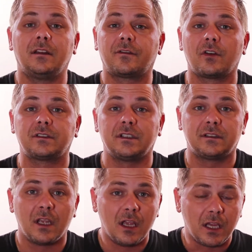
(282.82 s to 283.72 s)
And of course,
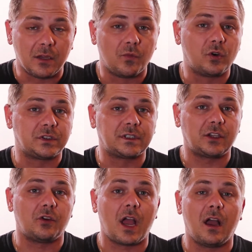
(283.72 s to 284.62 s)
these emotions
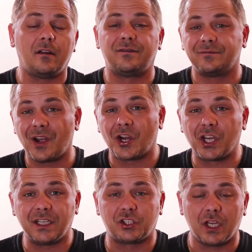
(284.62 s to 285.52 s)
that you have are gonna